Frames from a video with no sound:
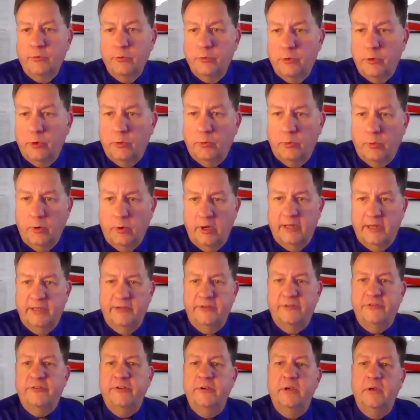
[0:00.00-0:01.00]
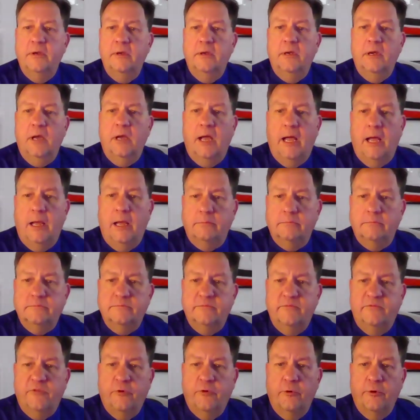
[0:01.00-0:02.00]
rule was
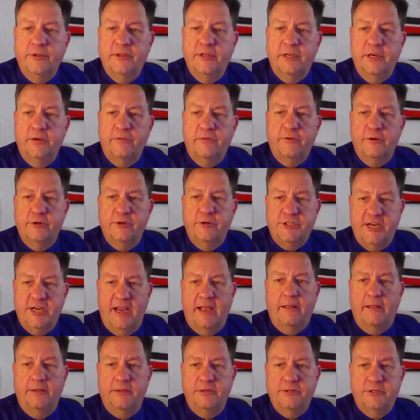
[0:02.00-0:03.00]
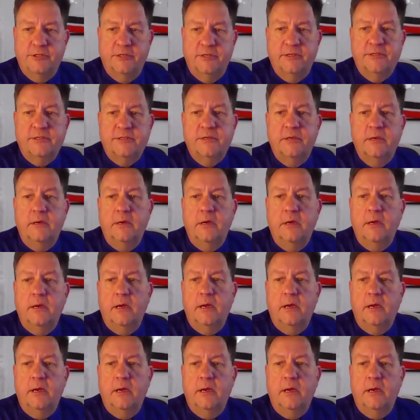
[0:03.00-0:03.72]
for the different challenges.